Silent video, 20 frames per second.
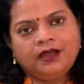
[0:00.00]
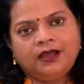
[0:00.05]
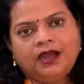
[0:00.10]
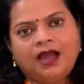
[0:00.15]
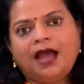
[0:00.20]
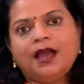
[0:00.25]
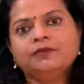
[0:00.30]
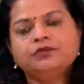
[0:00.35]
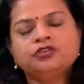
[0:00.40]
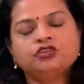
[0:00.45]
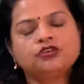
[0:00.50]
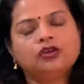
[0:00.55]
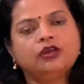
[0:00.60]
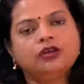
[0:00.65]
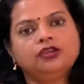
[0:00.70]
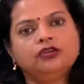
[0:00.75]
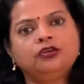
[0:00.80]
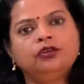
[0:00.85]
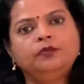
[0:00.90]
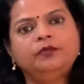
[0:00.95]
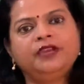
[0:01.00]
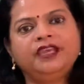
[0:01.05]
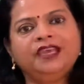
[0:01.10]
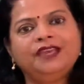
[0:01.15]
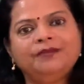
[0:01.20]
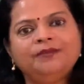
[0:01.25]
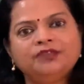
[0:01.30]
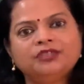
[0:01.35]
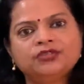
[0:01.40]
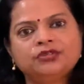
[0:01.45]
I am sure you will be
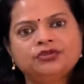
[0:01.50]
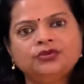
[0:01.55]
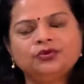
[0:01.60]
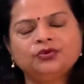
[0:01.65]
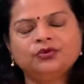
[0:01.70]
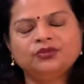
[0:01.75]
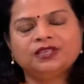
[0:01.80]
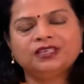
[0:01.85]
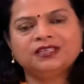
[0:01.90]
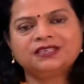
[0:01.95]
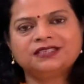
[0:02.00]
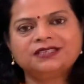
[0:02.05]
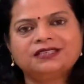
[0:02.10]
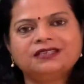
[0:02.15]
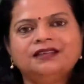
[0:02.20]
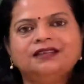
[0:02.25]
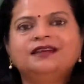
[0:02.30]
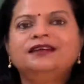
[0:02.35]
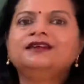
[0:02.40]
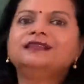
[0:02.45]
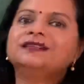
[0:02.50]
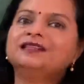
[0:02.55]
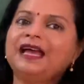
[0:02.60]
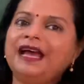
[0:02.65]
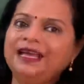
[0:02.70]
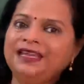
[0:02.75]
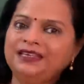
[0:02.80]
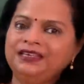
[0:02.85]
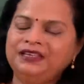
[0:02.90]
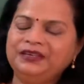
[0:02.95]
able to do this.
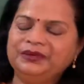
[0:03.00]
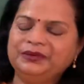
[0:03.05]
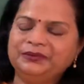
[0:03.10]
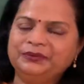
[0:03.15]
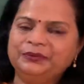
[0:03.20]
Thank you.